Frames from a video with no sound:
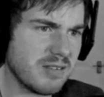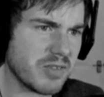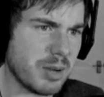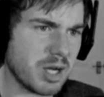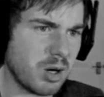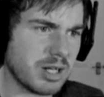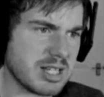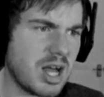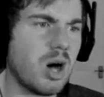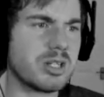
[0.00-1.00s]
There we go.
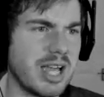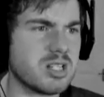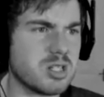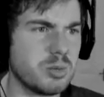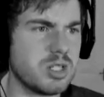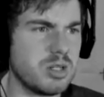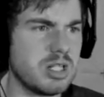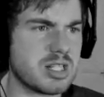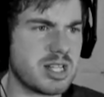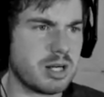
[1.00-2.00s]
Nice. Okay, so we do
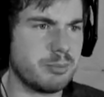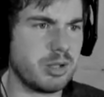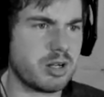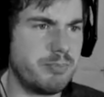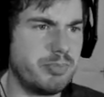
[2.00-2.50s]
need the second block.